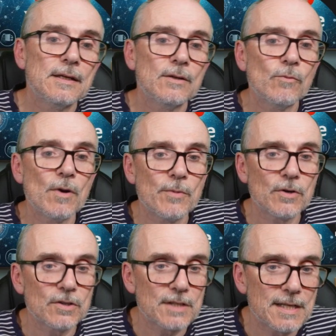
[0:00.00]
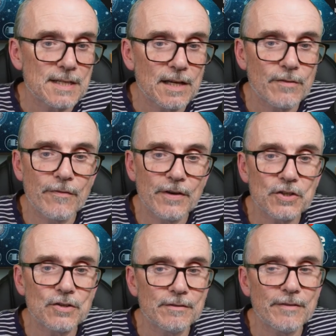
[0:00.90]
Workbook contains 8
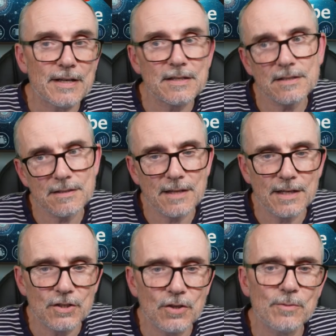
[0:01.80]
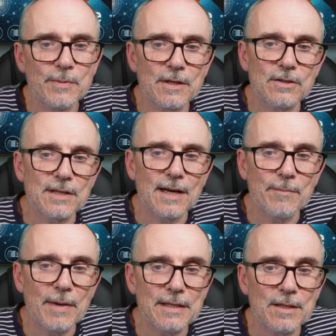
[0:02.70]
fictional vendors. They do, because I
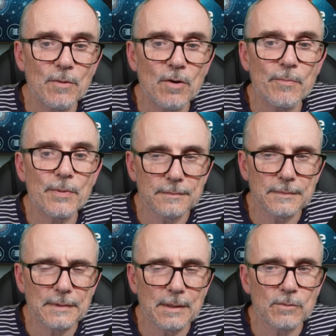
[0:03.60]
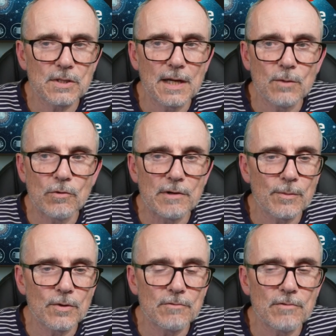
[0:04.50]
made them up. Slightly worried
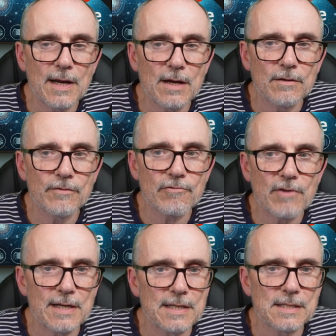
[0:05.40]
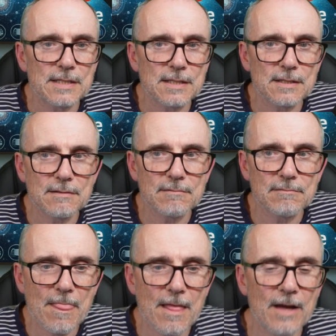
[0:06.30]
I'm going to run out of credits.
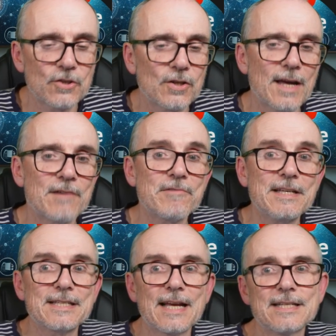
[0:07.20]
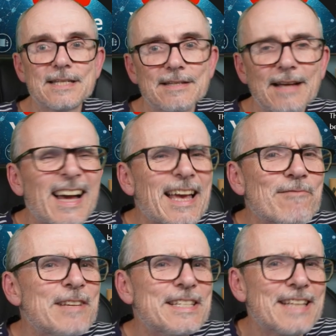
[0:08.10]
Should get a reset. I get a
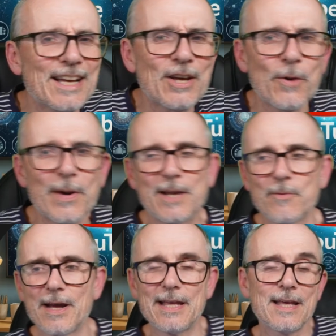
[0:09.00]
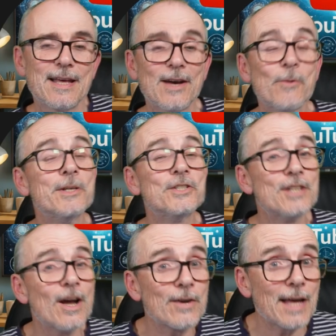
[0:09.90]
reset go anyway, which you
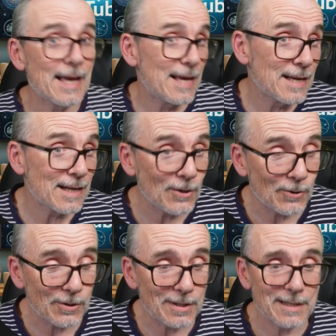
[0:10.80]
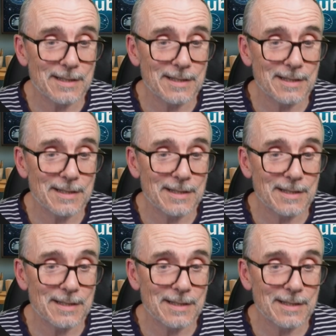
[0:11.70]
don't get in Claude.